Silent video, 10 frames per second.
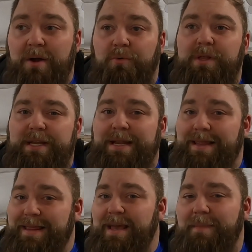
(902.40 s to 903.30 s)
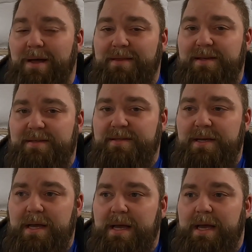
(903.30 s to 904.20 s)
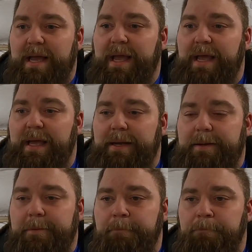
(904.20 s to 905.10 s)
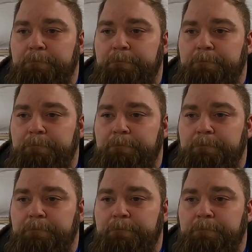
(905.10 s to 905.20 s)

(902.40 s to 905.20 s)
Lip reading: I really didn't think about this, and